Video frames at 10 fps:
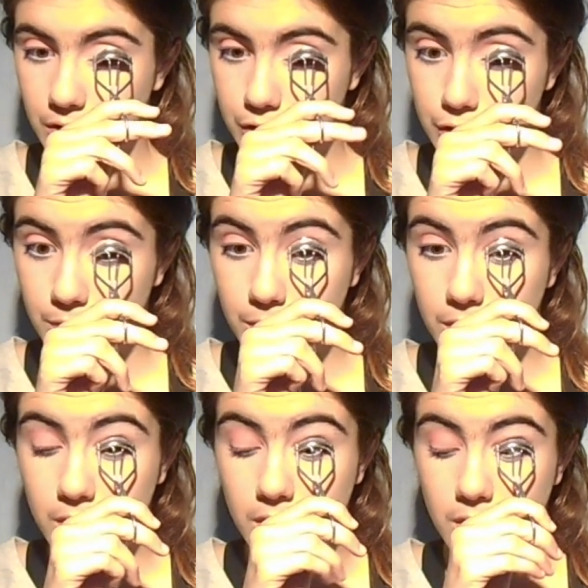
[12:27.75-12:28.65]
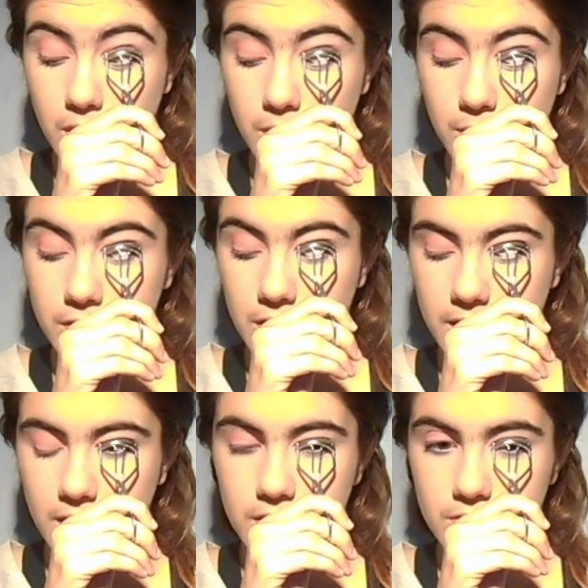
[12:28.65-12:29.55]
YouTube, which I
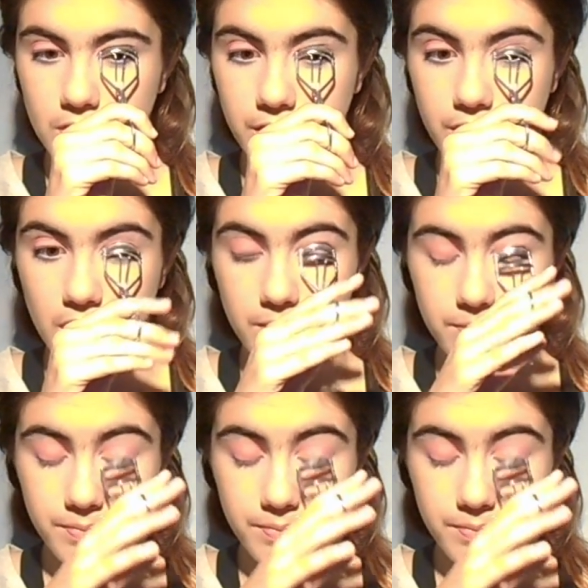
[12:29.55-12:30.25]
think is really fun.